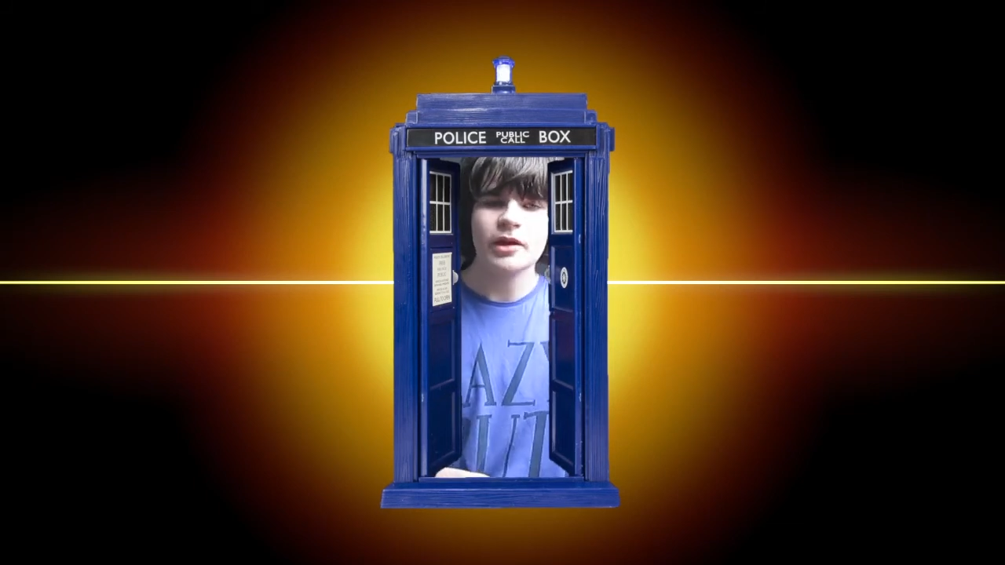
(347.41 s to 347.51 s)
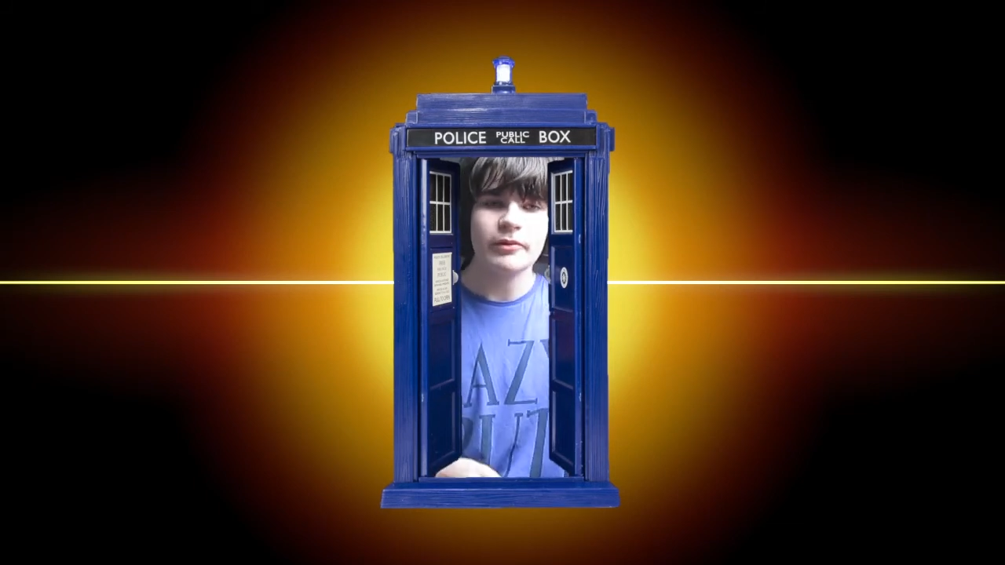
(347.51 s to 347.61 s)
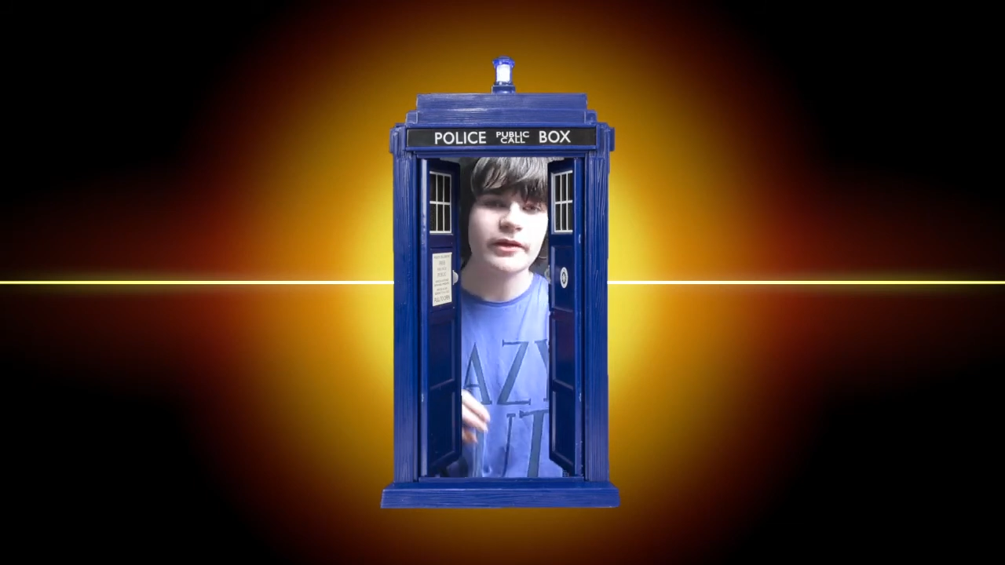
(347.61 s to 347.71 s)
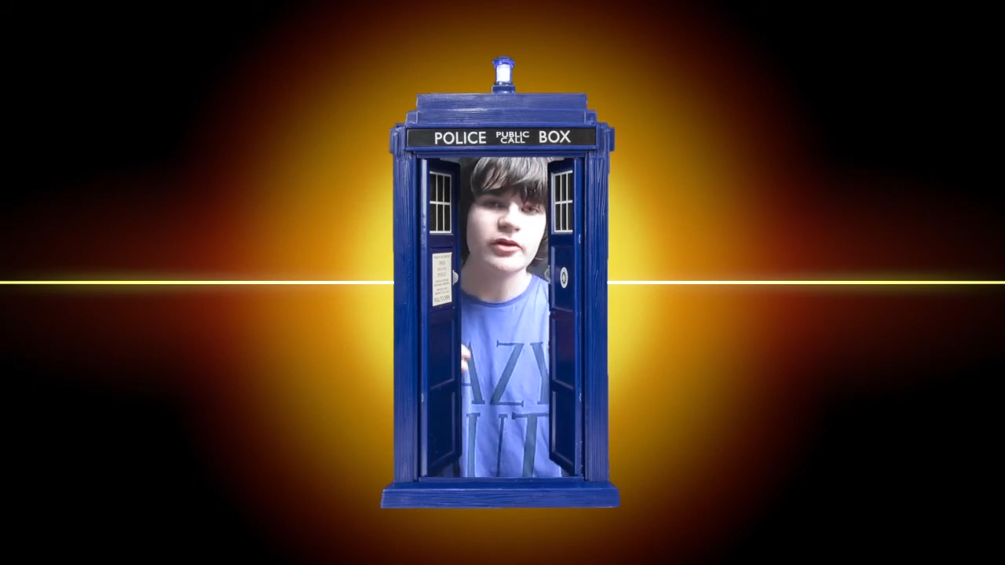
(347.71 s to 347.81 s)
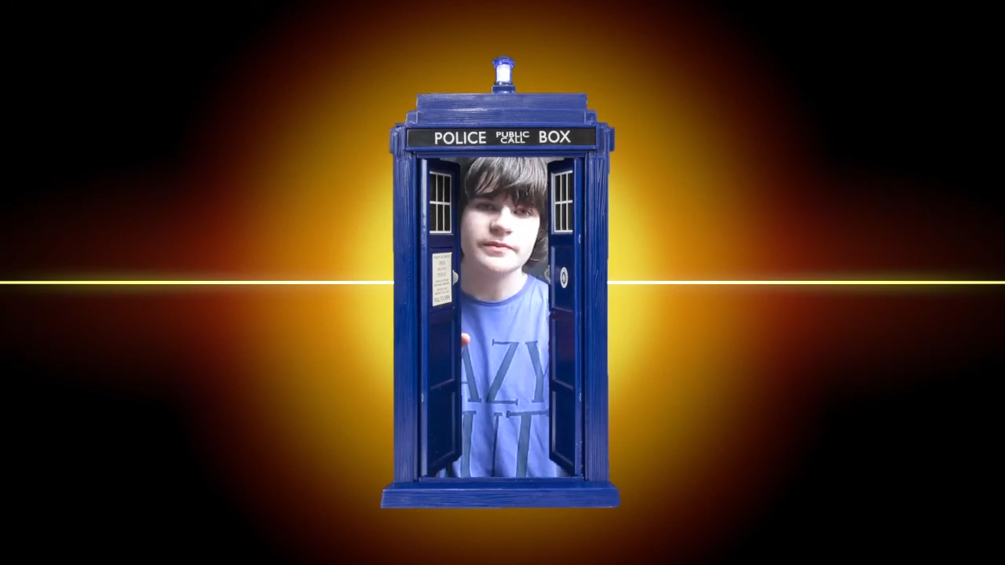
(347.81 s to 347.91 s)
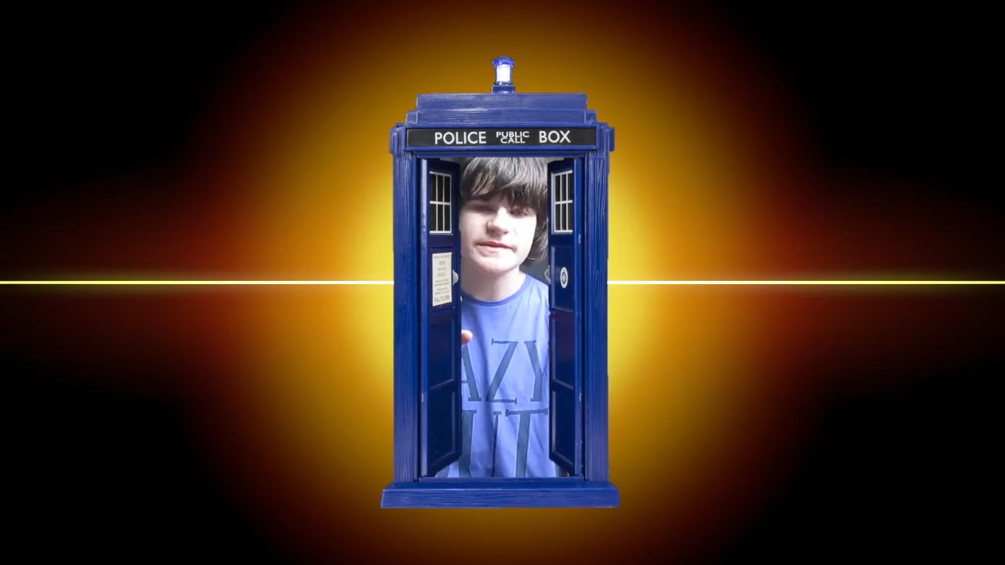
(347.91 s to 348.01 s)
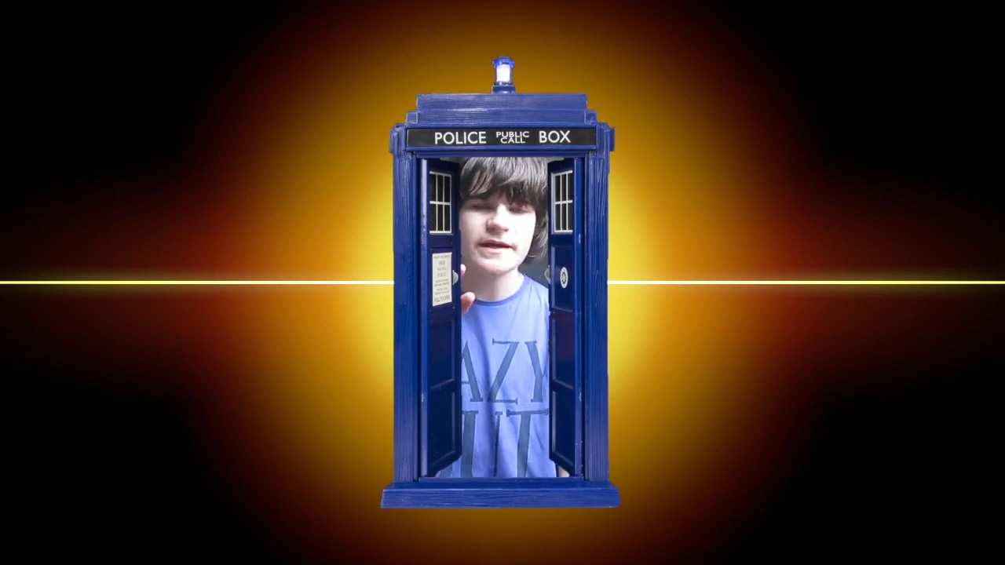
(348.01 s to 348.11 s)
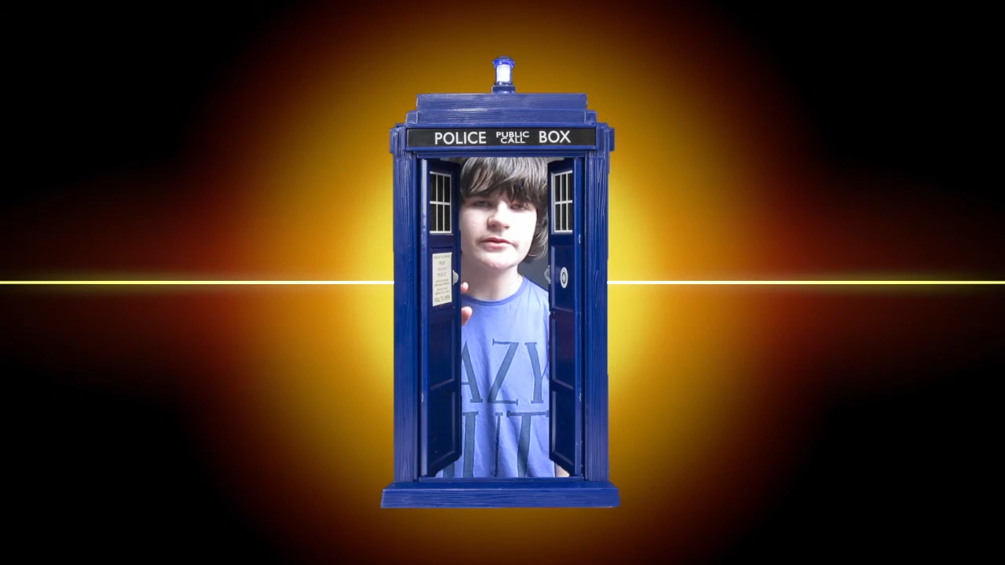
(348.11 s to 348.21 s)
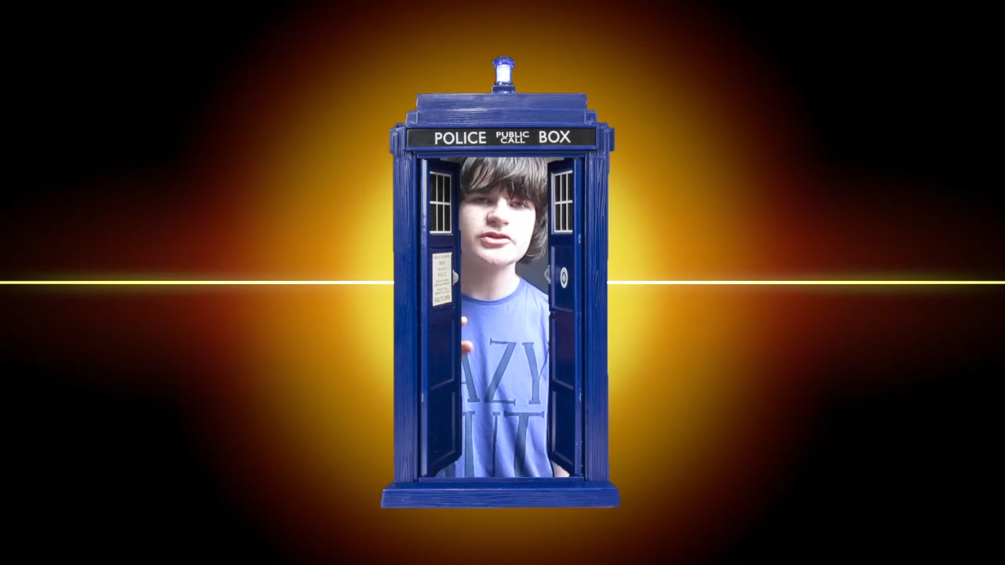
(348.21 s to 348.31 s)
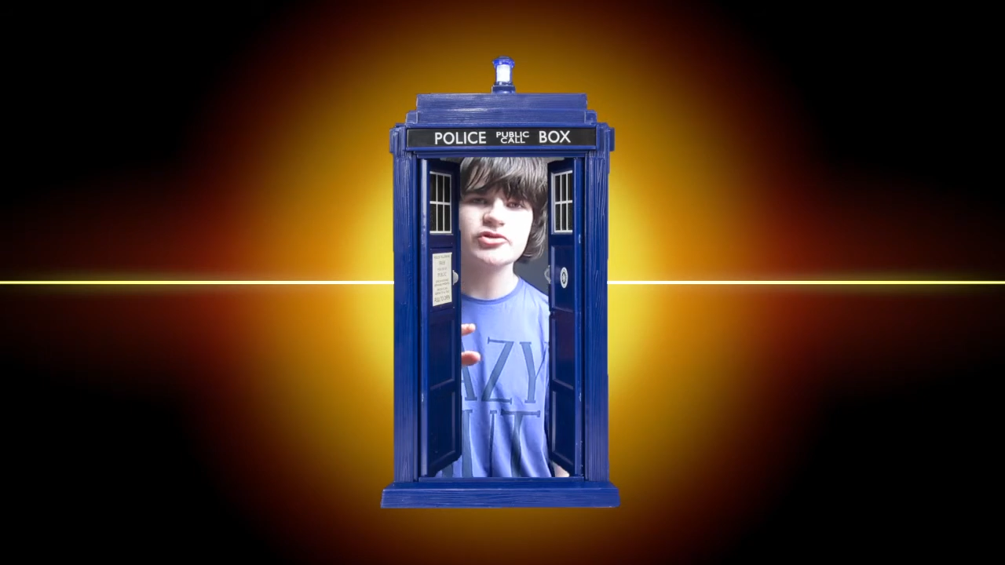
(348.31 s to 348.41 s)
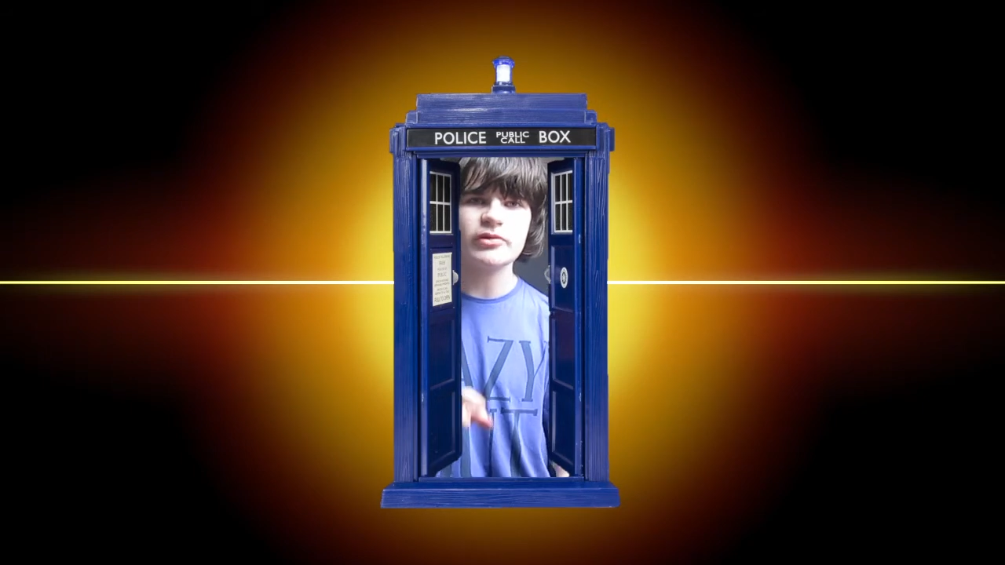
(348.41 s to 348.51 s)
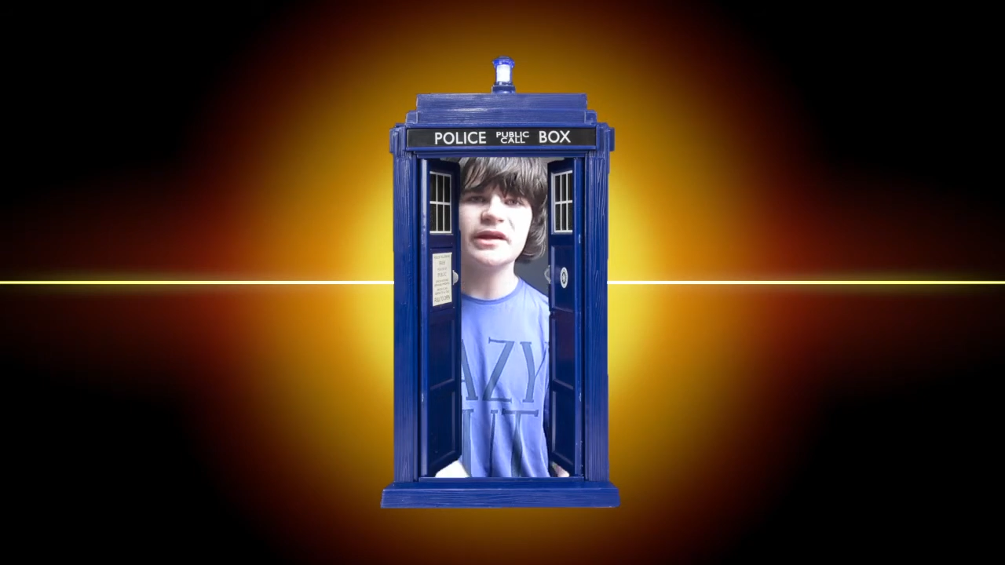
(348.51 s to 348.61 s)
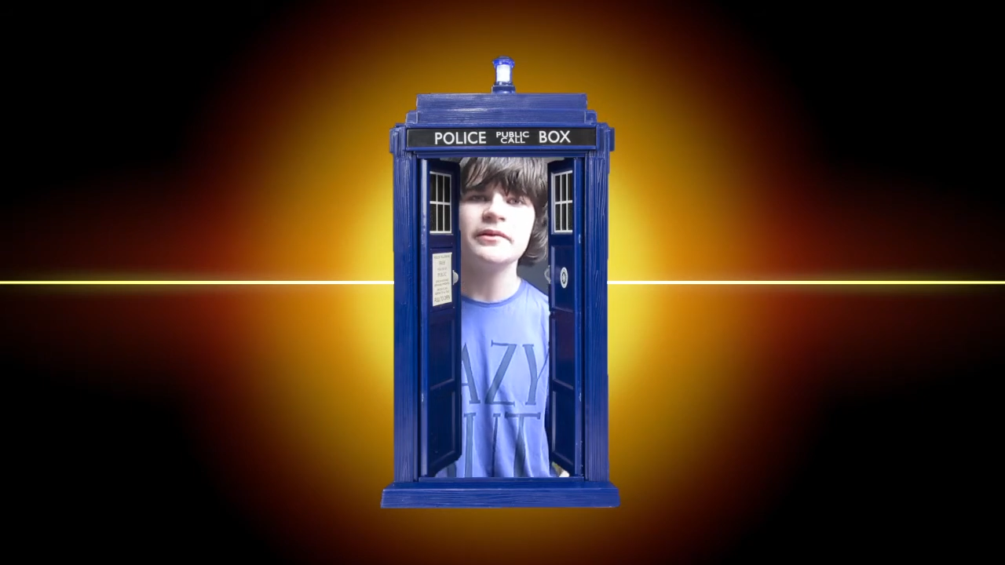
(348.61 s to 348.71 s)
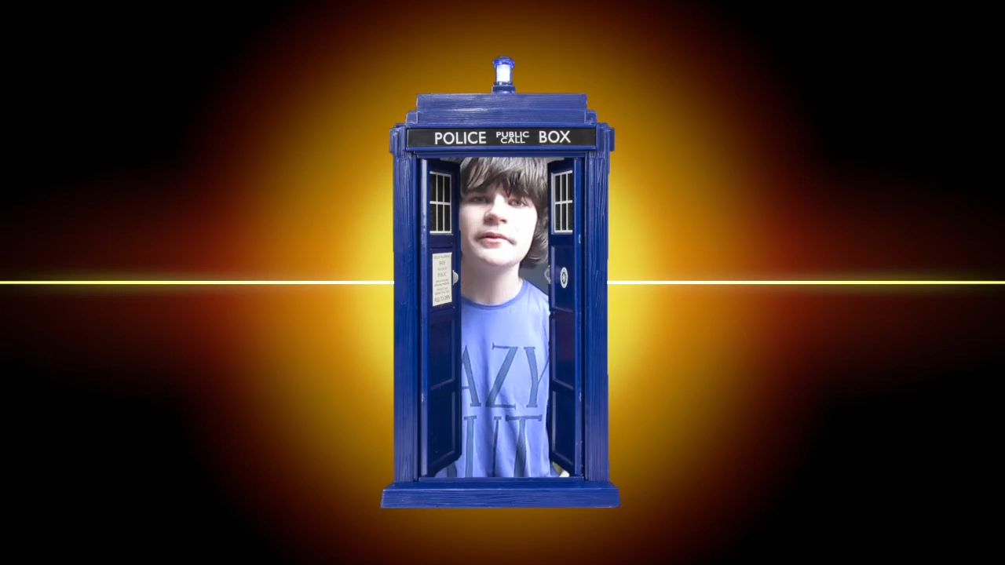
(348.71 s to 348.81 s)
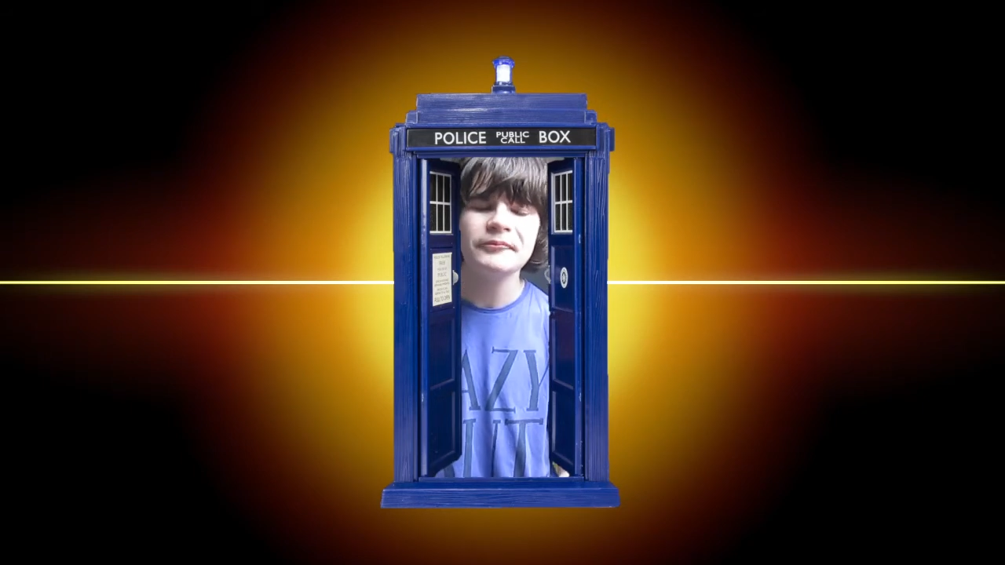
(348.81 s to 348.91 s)
where it comes out the
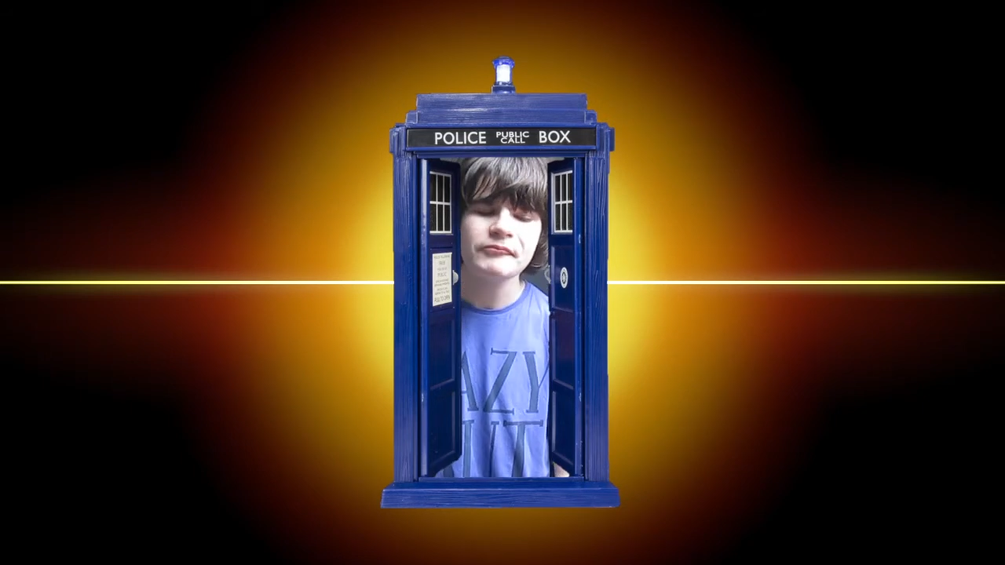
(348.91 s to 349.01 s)
screen,